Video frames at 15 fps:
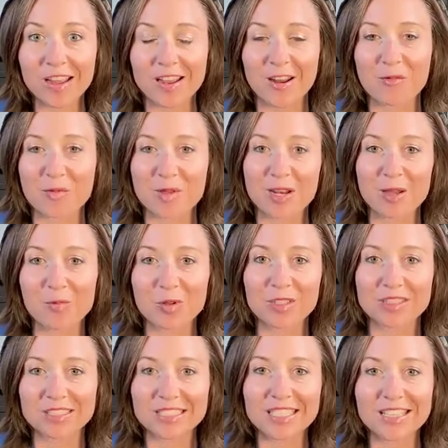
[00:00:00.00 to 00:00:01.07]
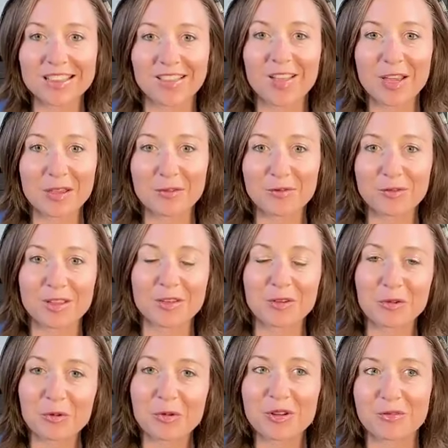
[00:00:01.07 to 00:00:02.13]
and I've been able to see life in
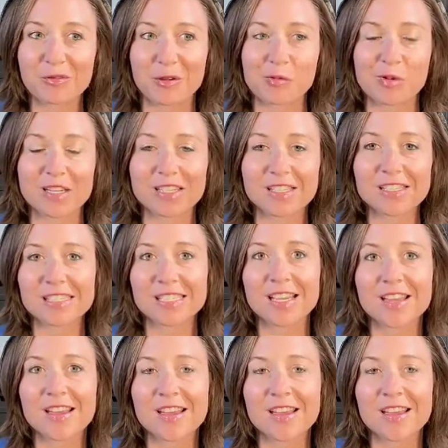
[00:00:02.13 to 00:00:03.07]
two different ways.